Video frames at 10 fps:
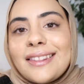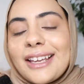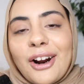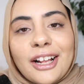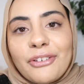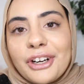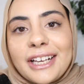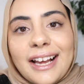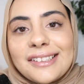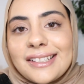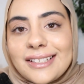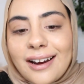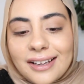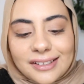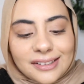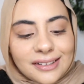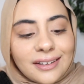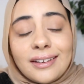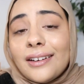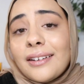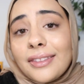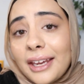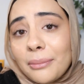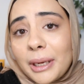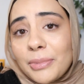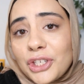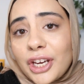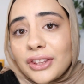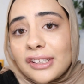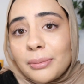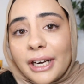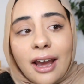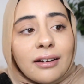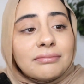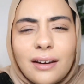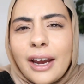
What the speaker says: that hyaluronic acid does, then maybe check this one out.